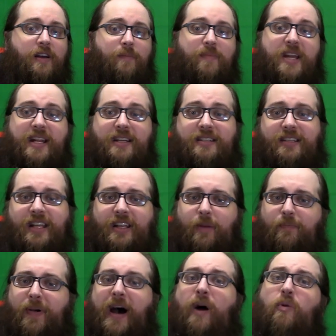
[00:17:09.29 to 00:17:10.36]
means that the
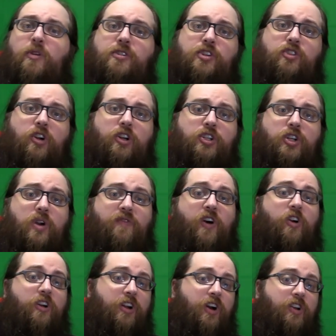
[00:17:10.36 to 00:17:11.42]
power structure of
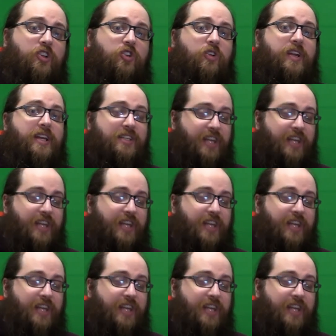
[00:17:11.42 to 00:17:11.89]
our country